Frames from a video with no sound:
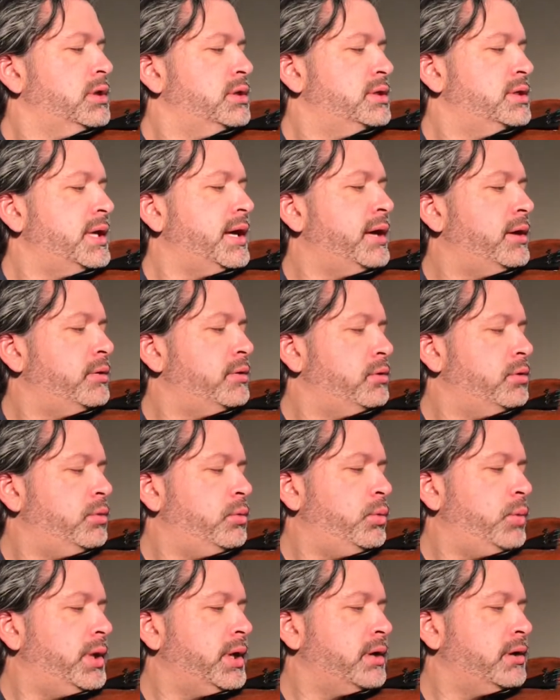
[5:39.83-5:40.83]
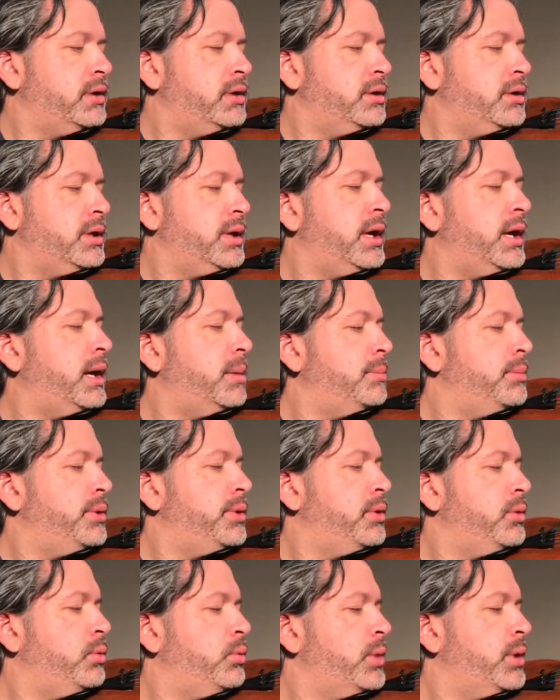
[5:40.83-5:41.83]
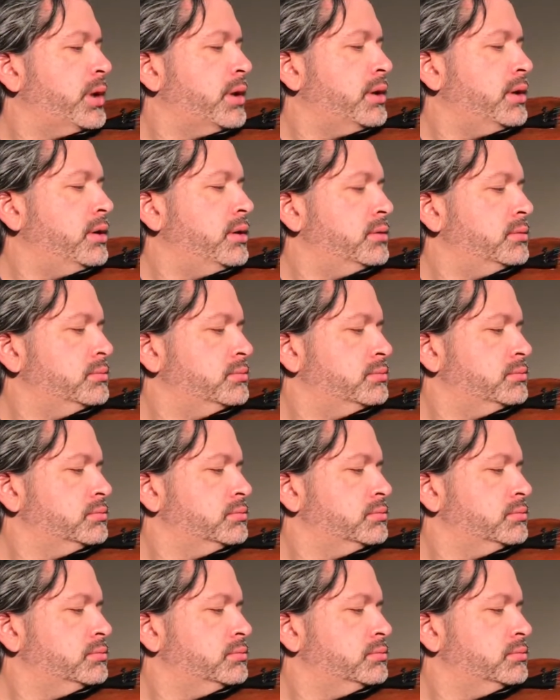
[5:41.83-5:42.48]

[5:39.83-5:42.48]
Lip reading: Down, wiggle, up, wiggle.